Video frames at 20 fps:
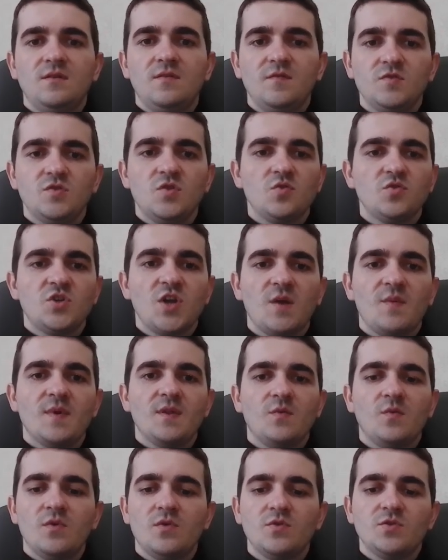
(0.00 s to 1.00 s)
There's no checkmate.
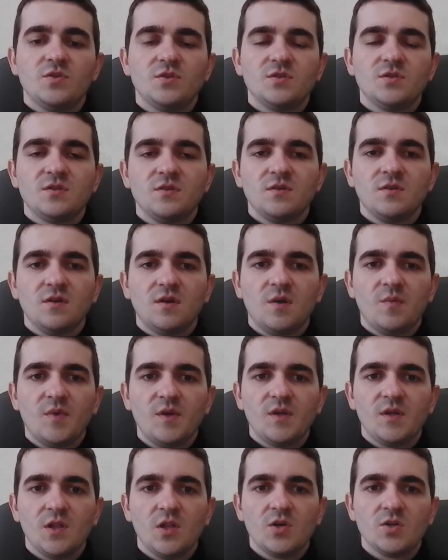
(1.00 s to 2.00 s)
We're just
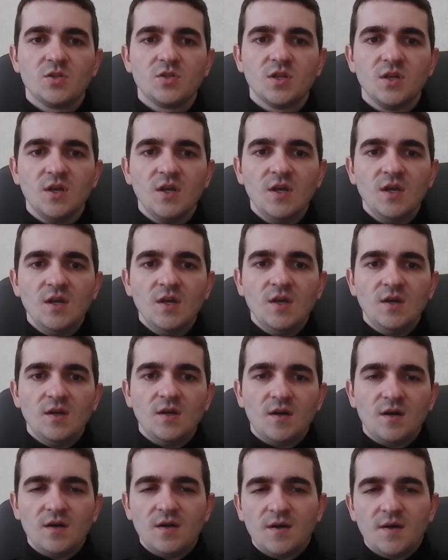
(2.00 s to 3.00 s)
completely lost.
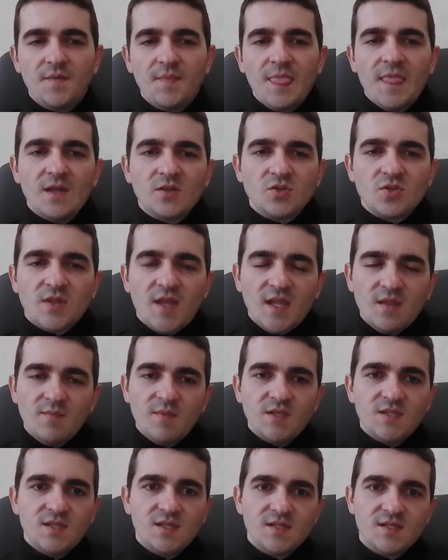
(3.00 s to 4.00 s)
So knight
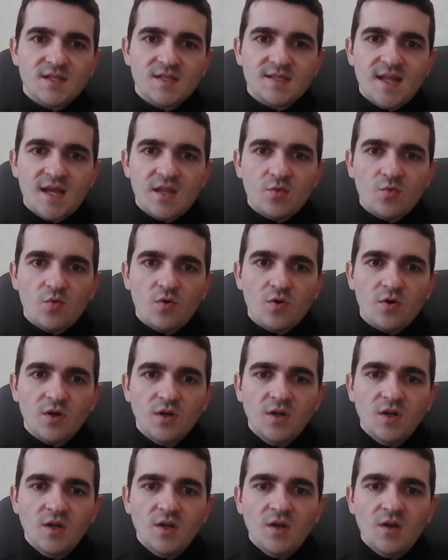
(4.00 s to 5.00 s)
b6 does not work.
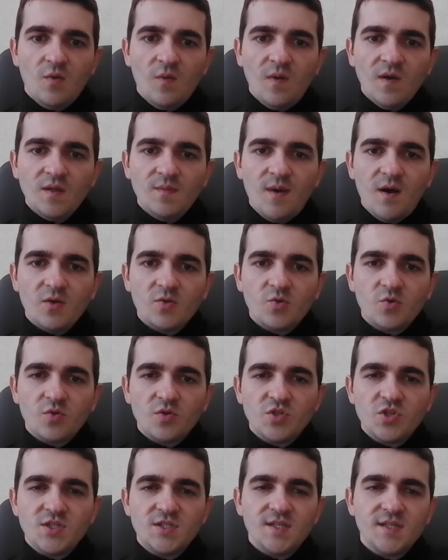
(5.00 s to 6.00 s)
What about rook
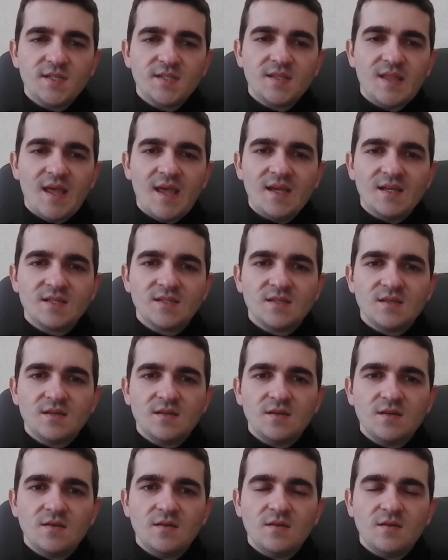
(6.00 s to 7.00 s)
g6 takes
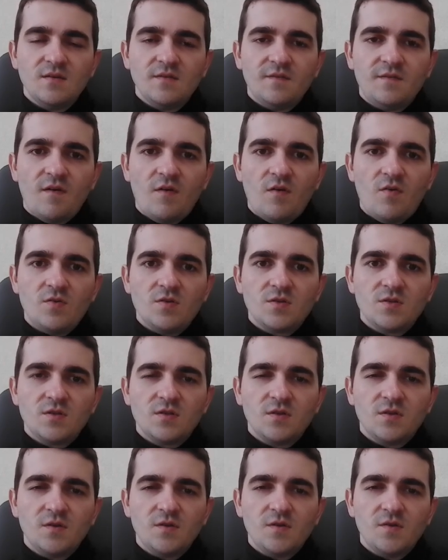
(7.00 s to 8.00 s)
first?
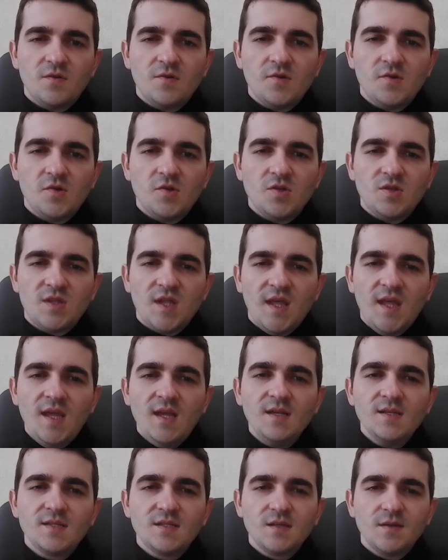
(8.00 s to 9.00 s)

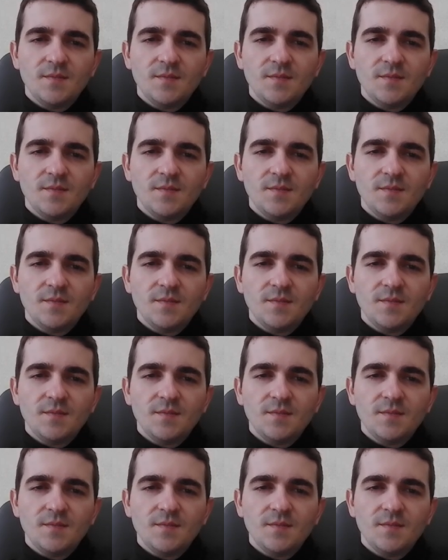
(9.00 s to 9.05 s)
Takes.